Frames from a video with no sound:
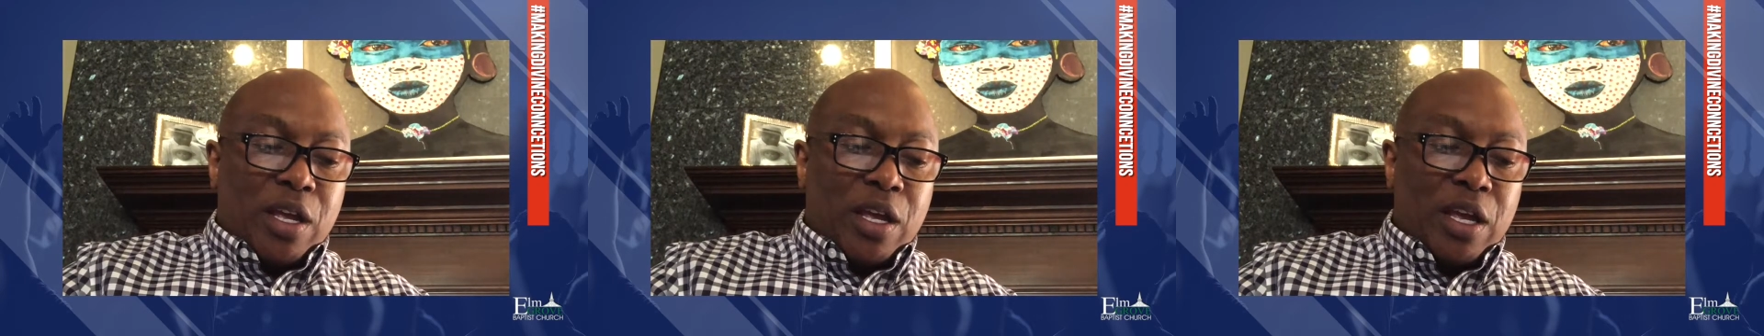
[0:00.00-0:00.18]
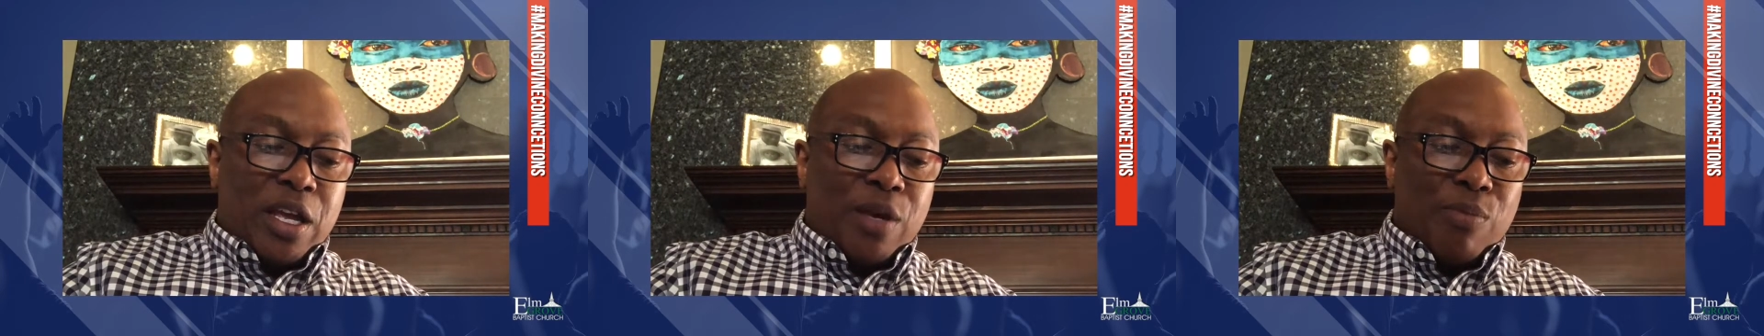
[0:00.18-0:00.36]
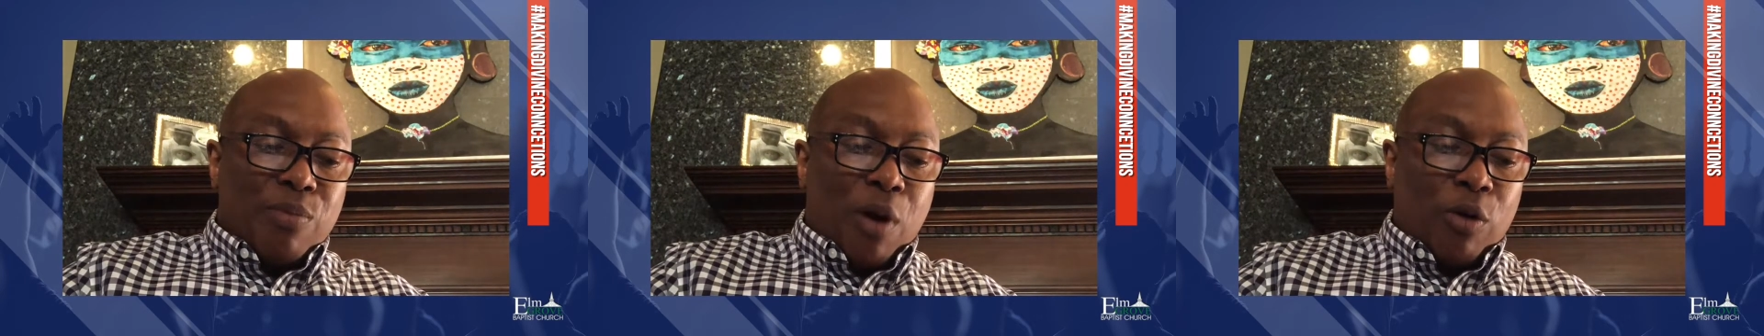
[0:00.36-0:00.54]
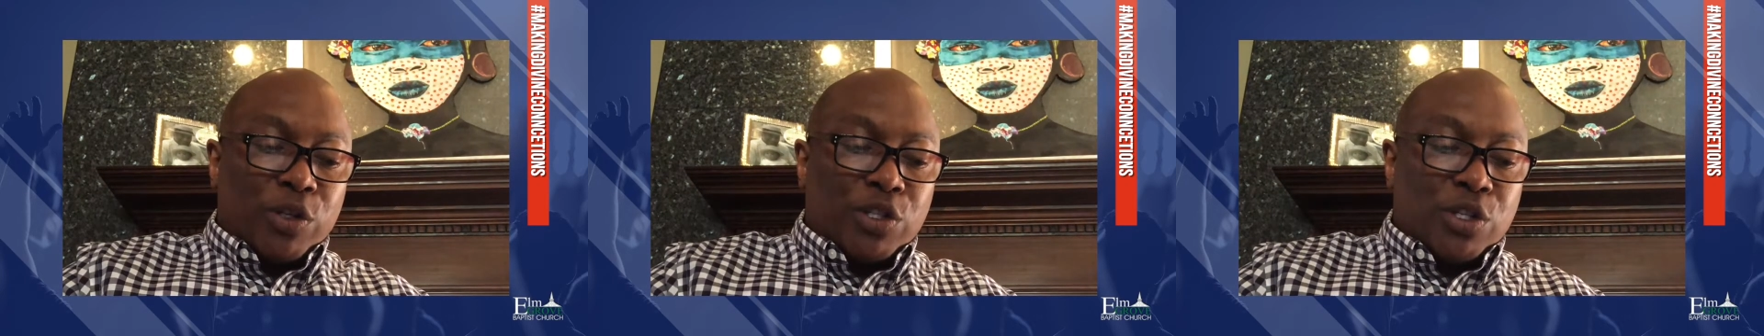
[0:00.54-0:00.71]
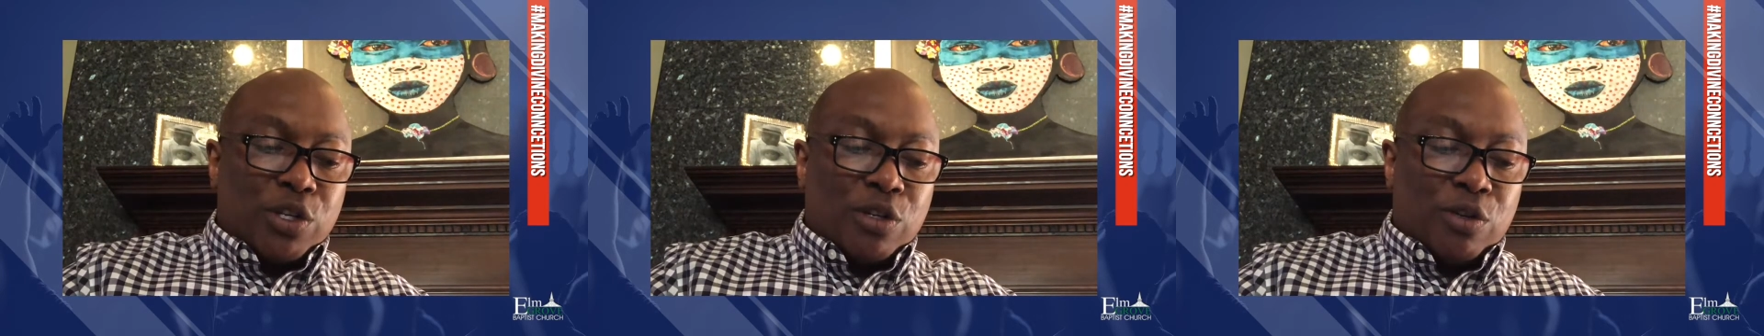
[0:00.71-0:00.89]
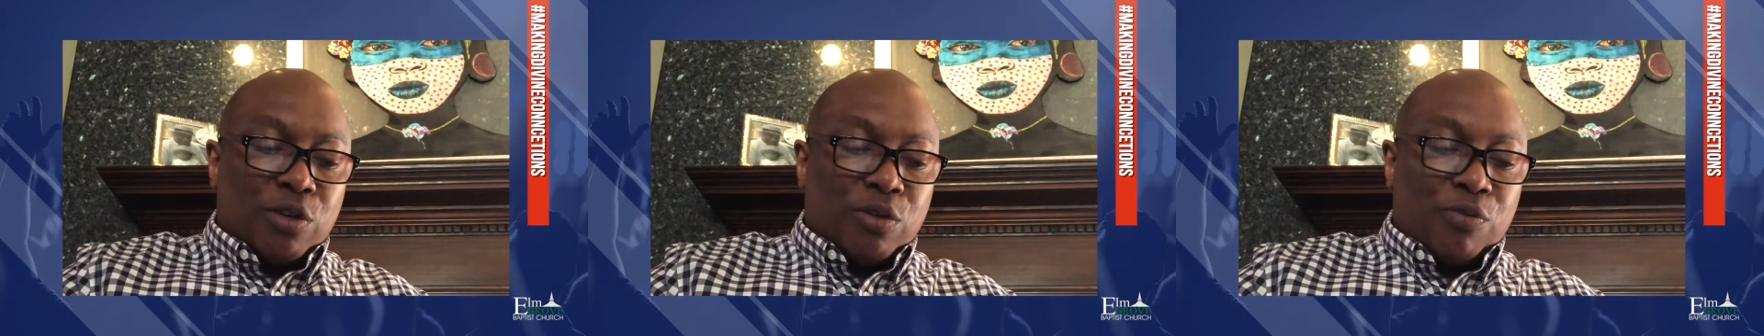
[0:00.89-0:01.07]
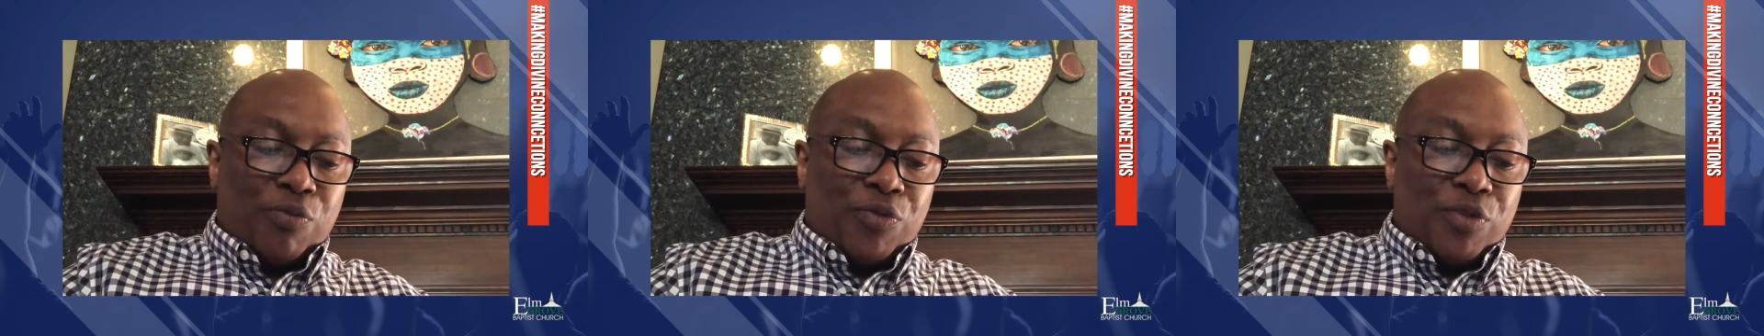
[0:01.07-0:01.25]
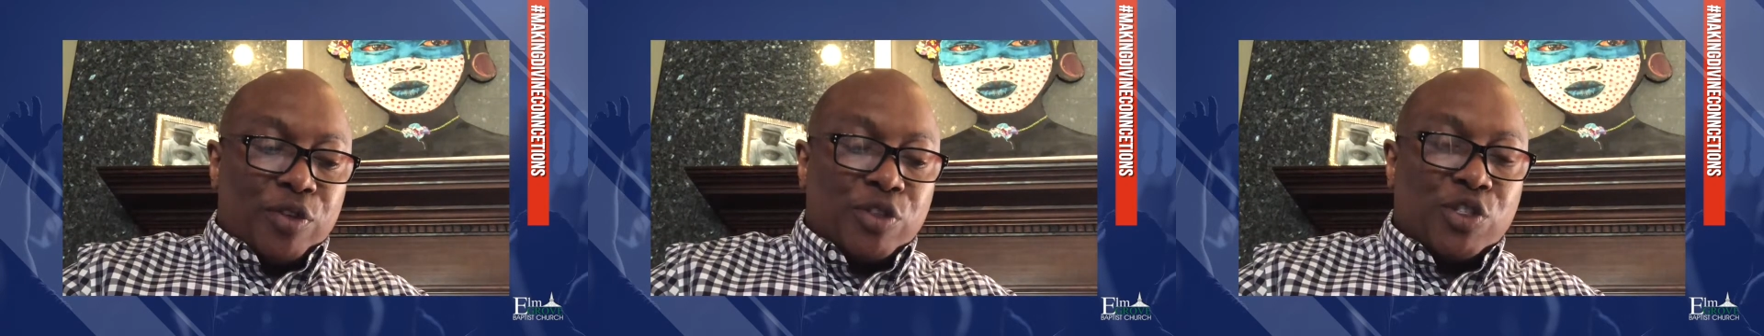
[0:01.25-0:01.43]
emotional,
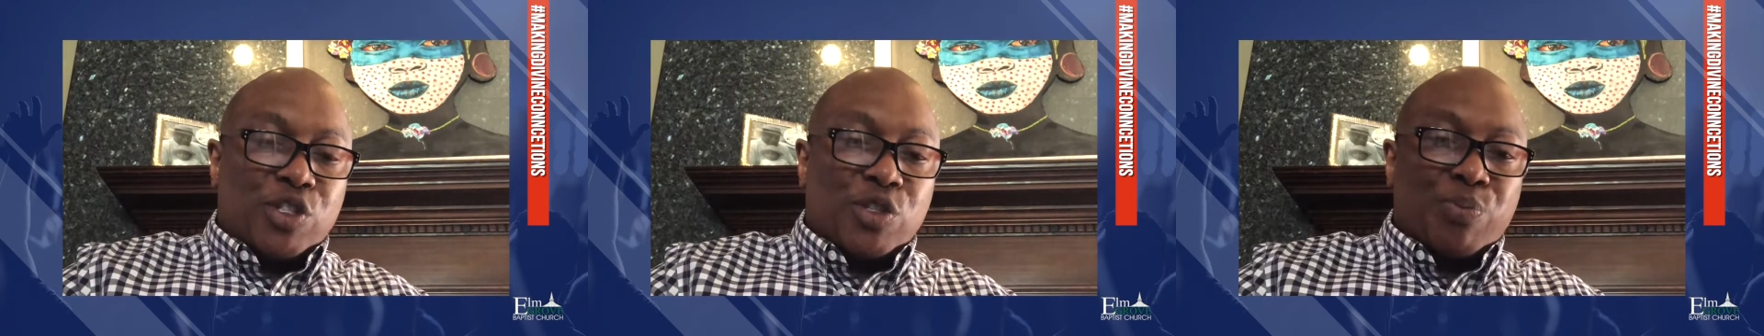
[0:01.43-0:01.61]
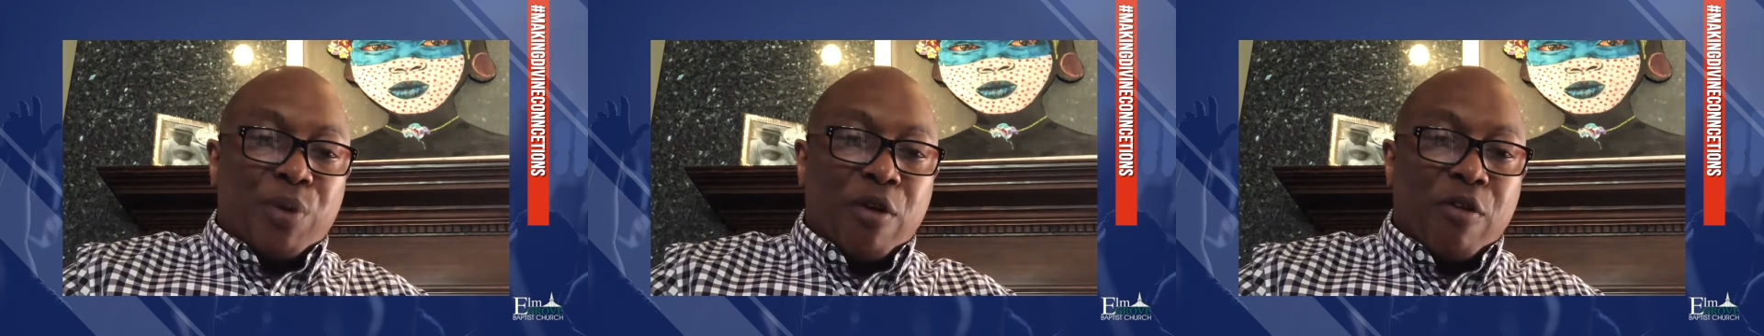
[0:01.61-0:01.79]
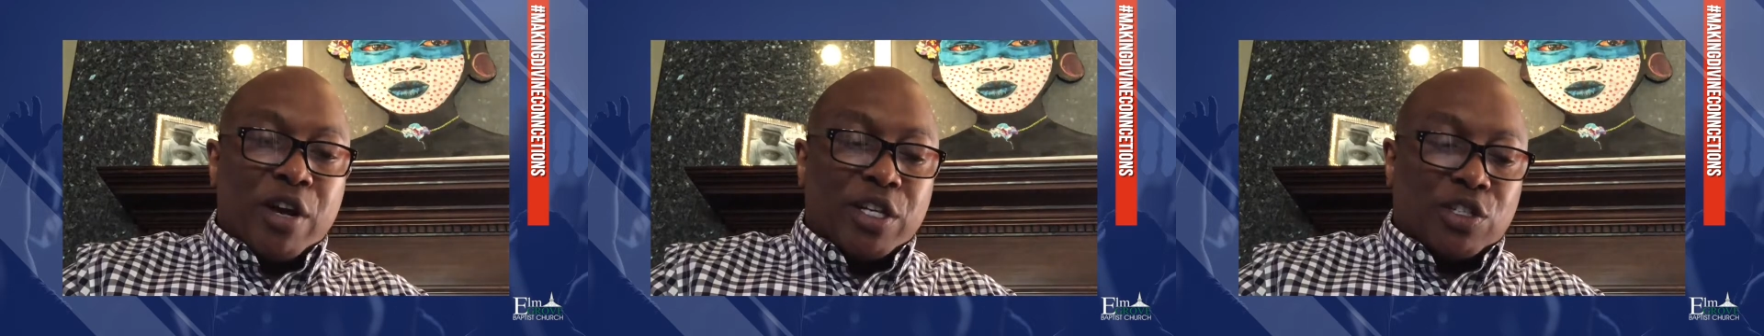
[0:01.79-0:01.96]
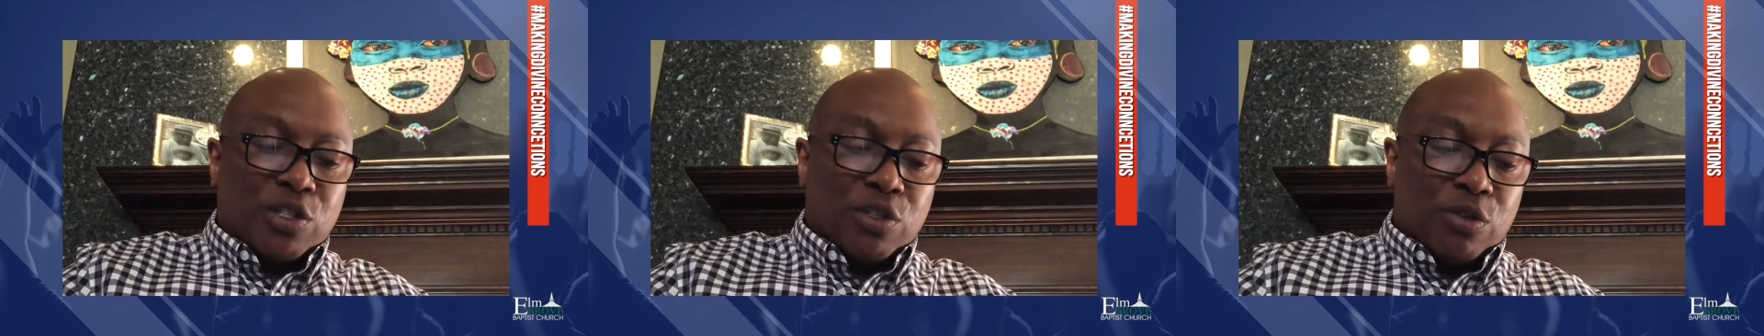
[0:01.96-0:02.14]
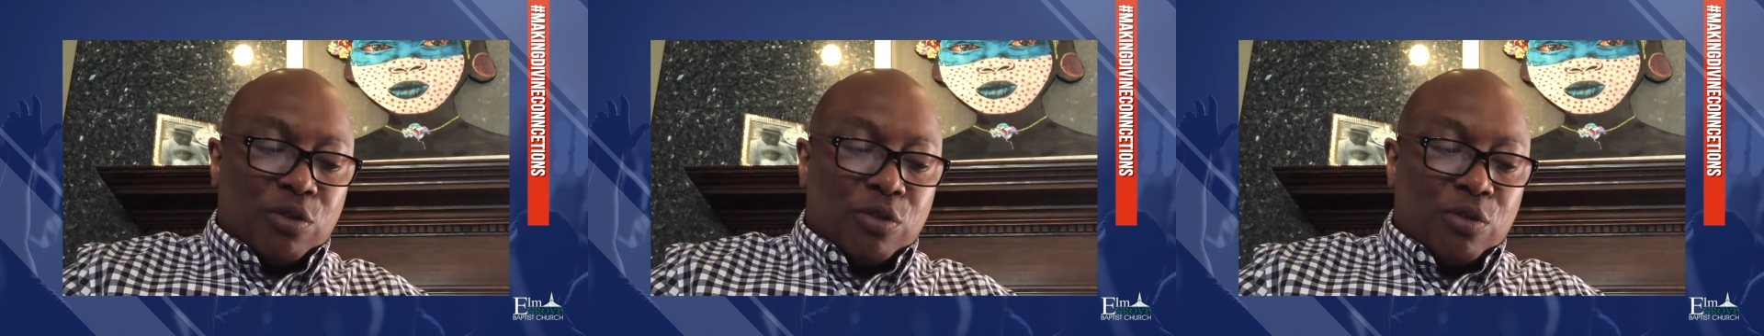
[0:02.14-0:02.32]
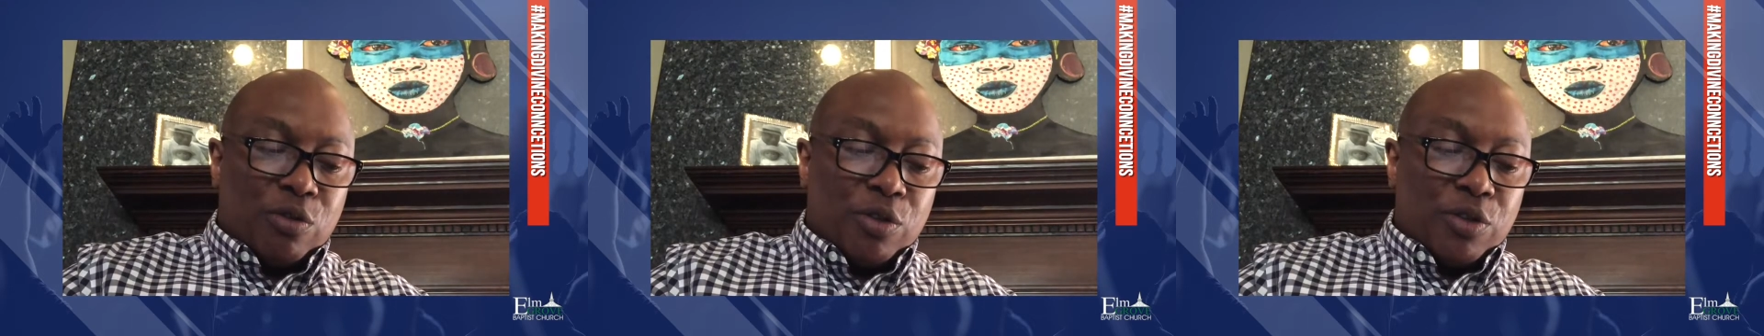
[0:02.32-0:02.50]
spiritual,